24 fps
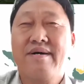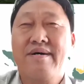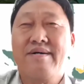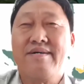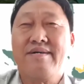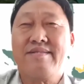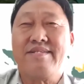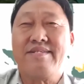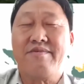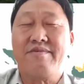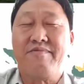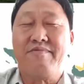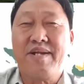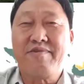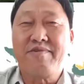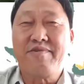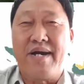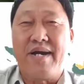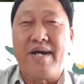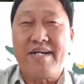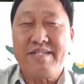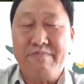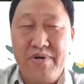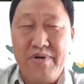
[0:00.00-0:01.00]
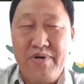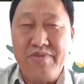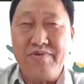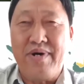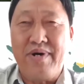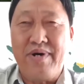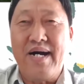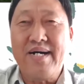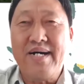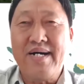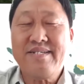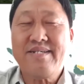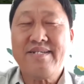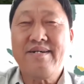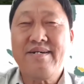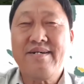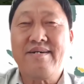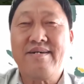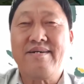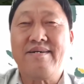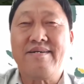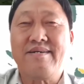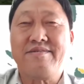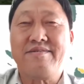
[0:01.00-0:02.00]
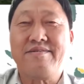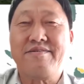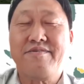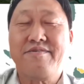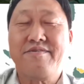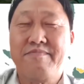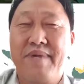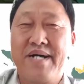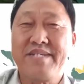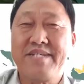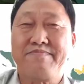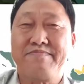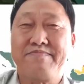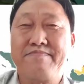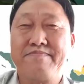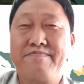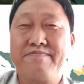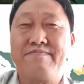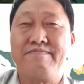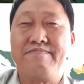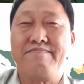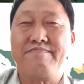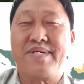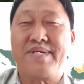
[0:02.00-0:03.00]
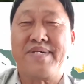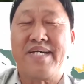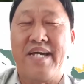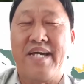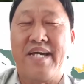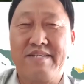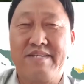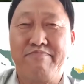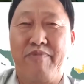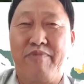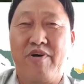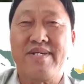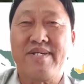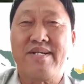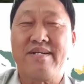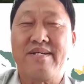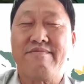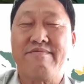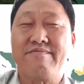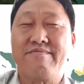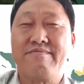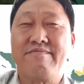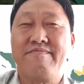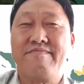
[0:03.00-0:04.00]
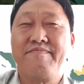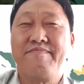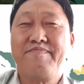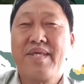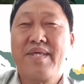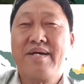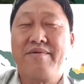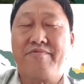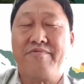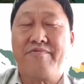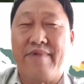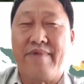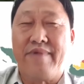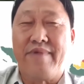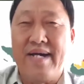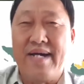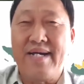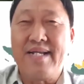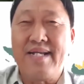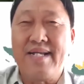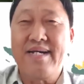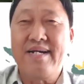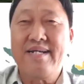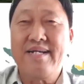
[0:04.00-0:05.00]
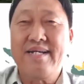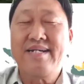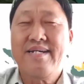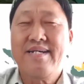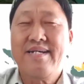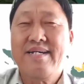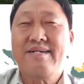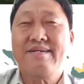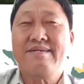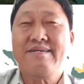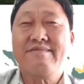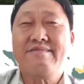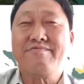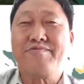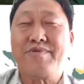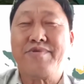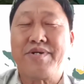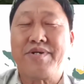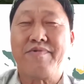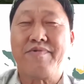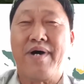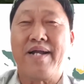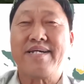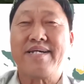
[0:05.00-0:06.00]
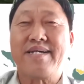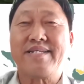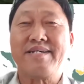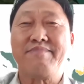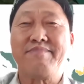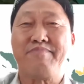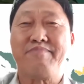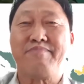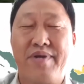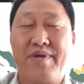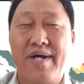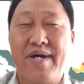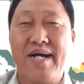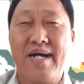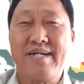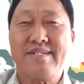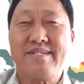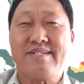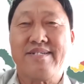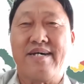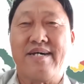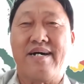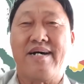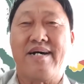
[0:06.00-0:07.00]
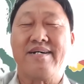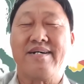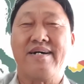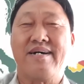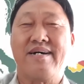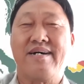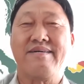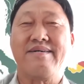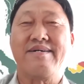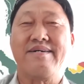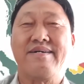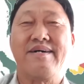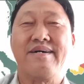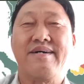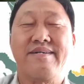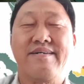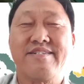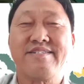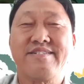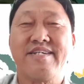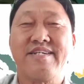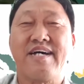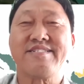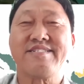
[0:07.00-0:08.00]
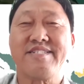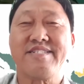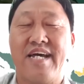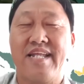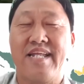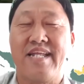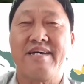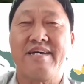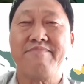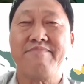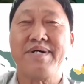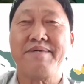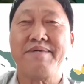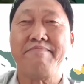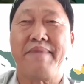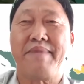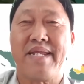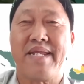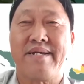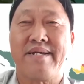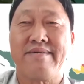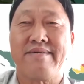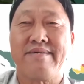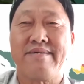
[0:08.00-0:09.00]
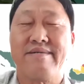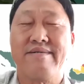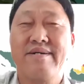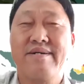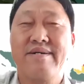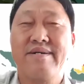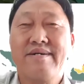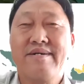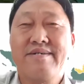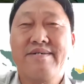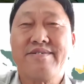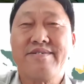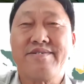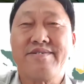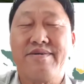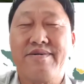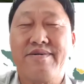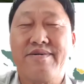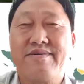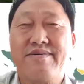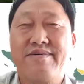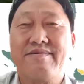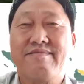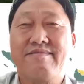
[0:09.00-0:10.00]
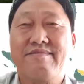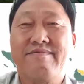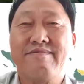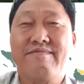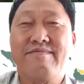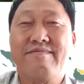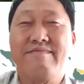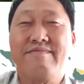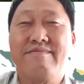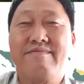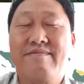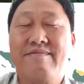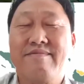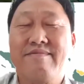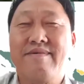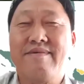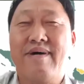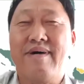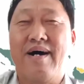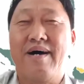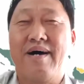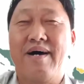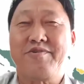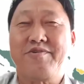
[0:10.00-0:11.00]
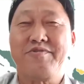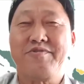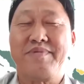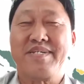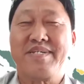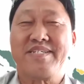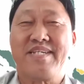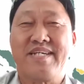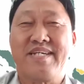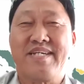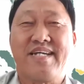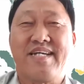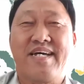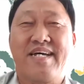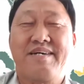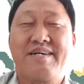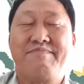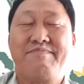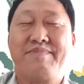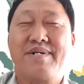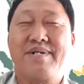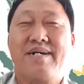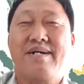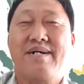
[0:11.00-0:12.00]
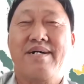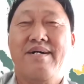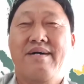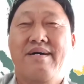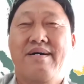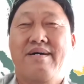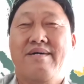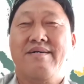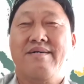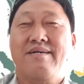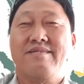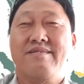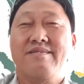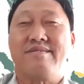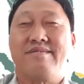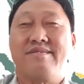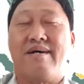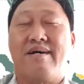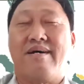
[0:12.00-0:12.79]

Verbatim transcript: You want to export to us, you must be exporting regularly good quality products uh, in a sustainable manner. So how to be sustainable? So,